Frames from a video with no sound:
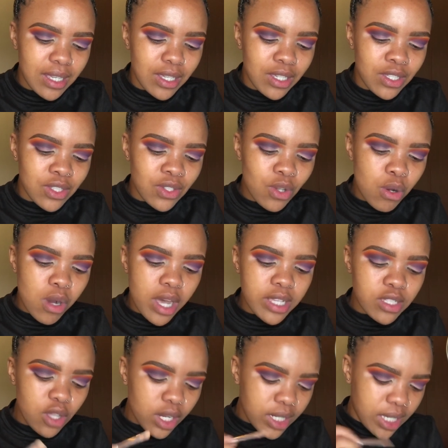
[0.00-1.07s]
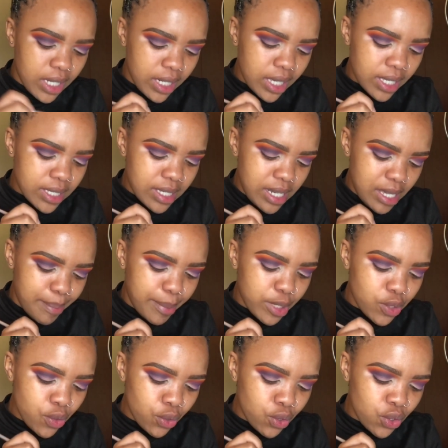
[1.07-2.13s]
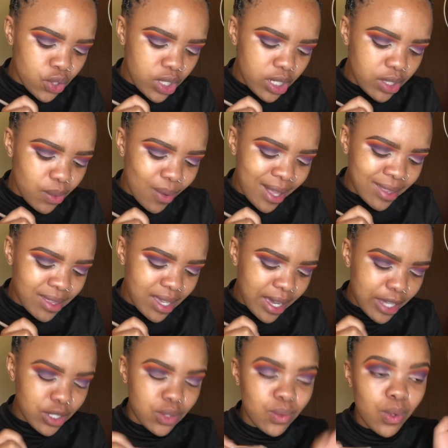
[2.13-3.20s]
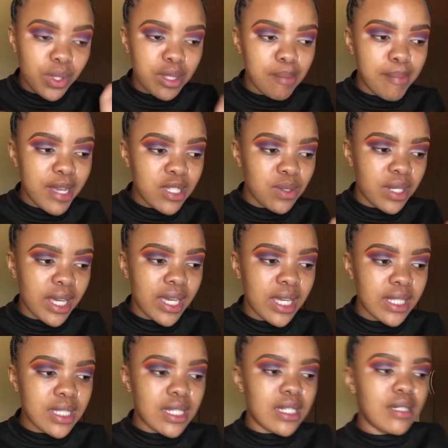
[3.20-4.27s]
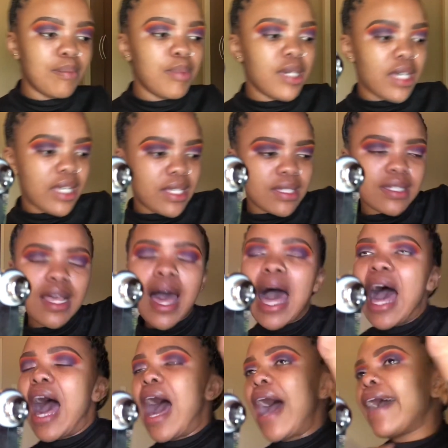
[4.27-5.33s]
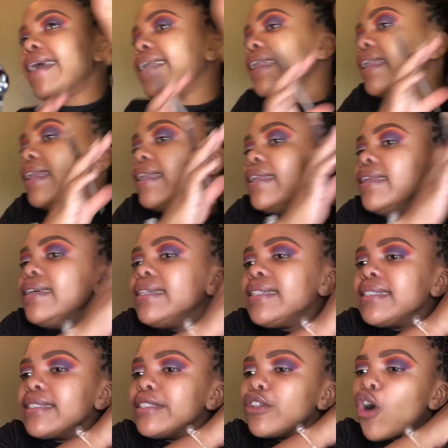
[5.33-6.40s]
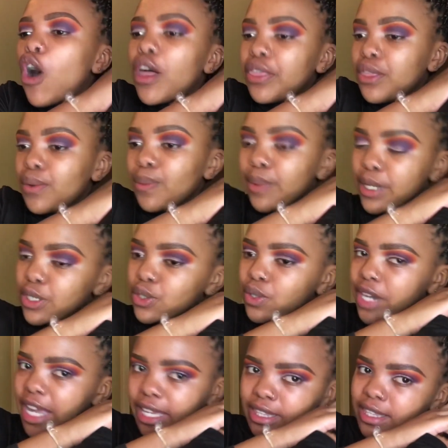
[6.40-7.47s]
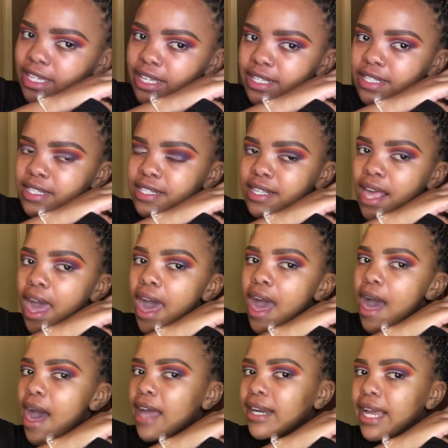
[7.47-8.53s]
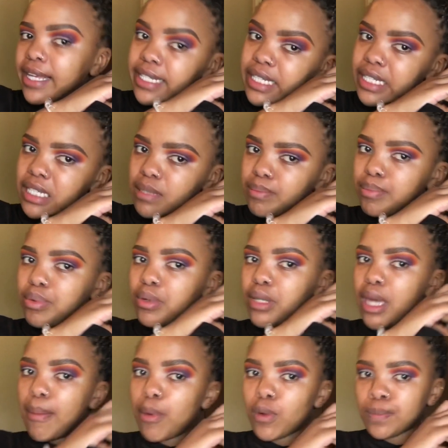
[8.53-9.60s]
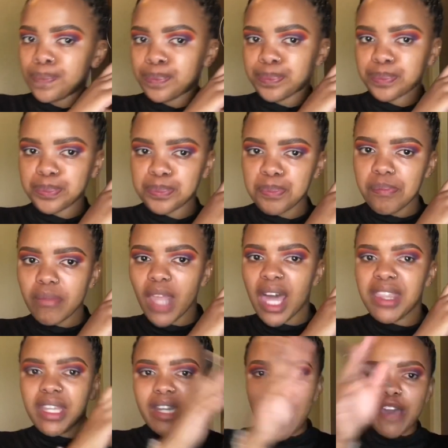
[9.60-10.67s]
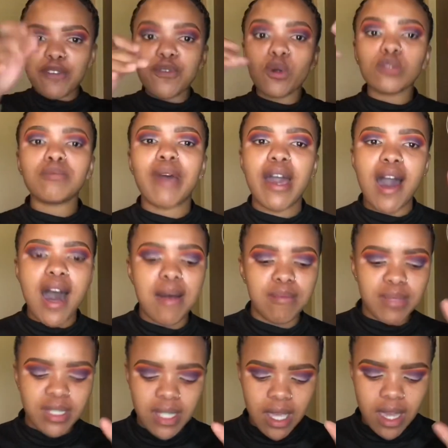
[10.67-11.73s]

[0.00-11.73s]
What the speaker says: So I start getting sleepy. So usually the one thing I do on the bus when I get sleepy is I lean on the window like this and I sleep. Yeah, boom. And then I fold my arms.